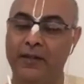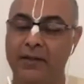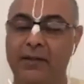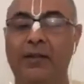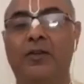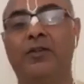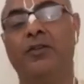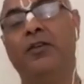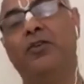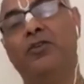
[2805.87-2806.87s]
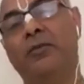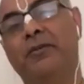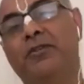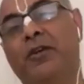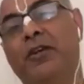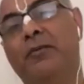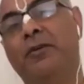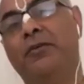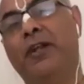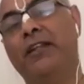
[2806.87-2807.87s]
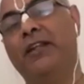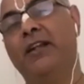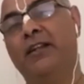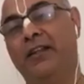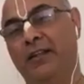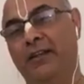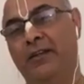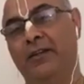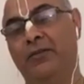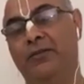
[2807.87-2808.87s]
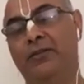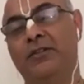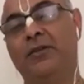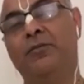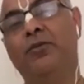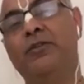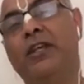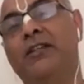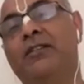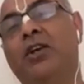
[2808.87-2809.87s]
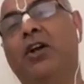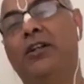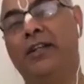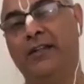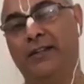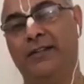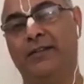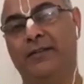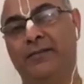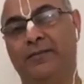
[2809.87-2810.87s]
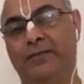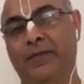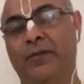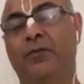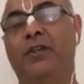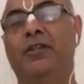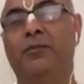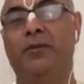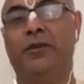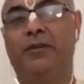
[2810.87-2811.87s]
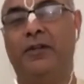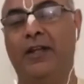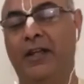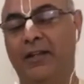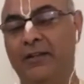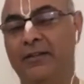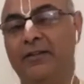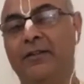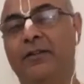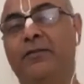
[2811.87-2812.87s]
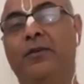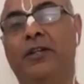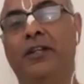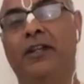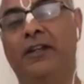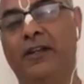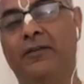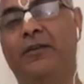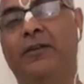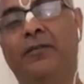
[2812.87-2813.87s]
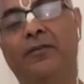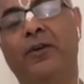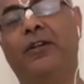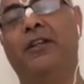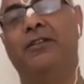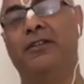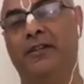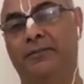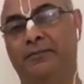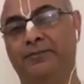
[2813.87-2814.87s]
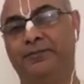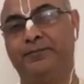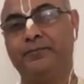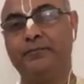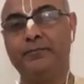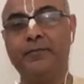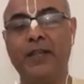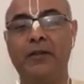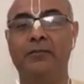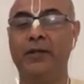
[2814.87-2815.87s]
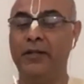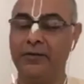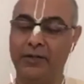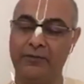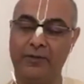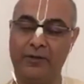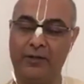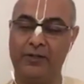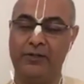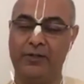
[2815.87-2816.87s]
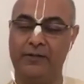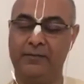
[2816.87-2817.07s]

Shukadeva Goswami is talking about Radharani, who is the most exalted worshipper and devotee and lover of Lord Krishna, beloved of Lord Krishna.